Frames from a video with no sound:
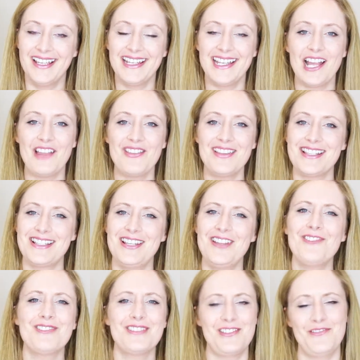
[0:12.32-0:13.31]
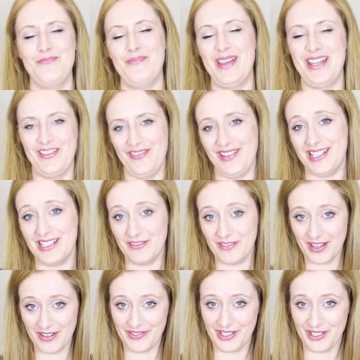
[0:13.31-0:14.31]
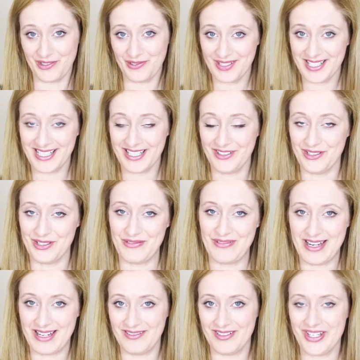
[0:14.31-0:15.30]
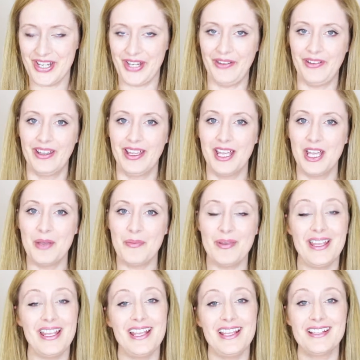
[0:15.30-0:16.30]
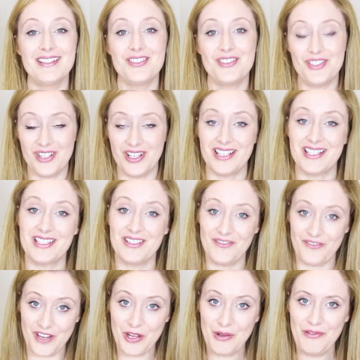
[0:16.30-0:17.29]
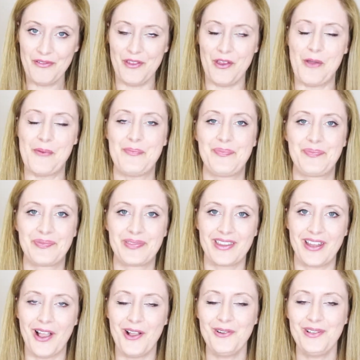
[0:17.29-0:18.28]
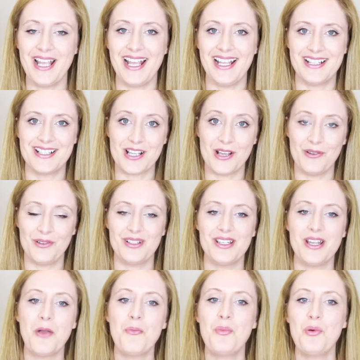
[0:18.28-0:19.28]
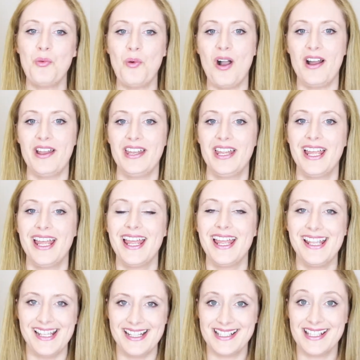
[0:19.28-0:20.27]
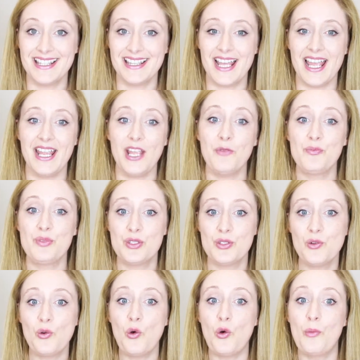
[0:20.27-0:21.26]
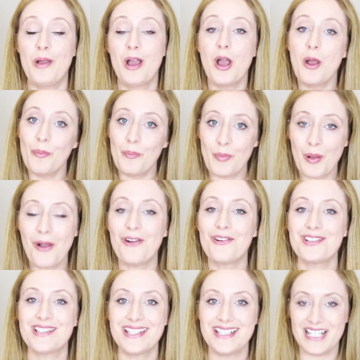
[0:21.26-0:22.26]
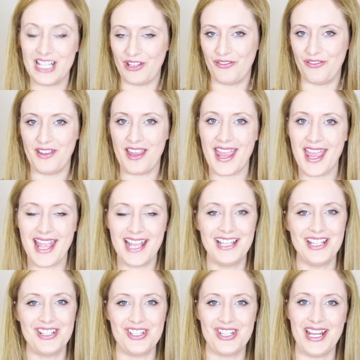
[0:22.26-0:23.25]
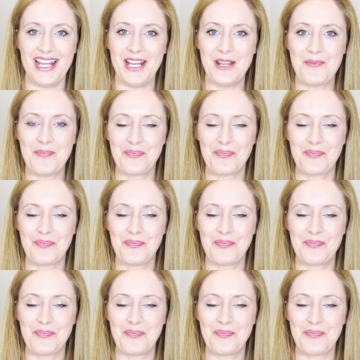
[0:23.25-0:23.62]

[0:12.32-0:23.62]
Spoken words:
Now there's lots of benefits of having crystals around you, but here's just a few of them. Okay, so number one is that they absorb positive energy.